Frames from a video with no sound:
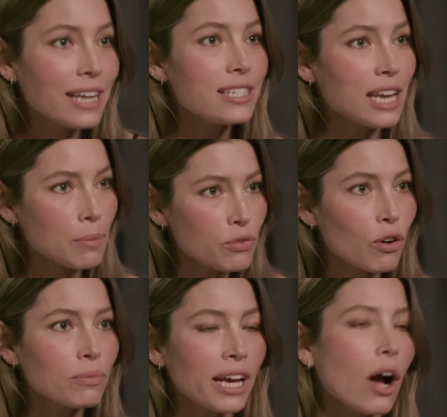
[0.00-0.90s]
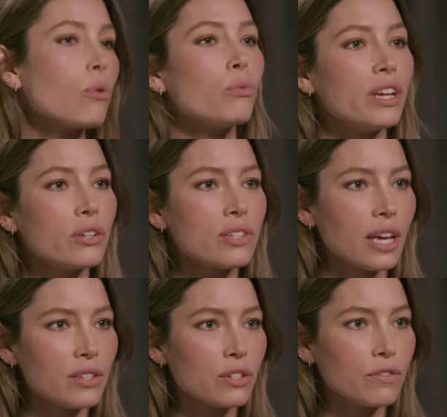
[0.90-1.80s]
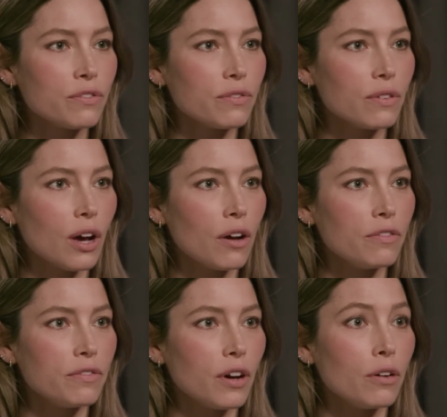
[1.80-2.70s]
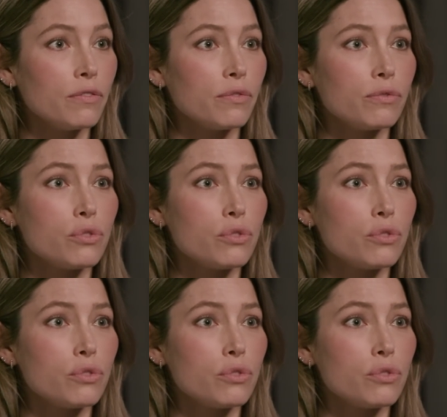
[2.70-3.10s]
And stems from like a real sense of of of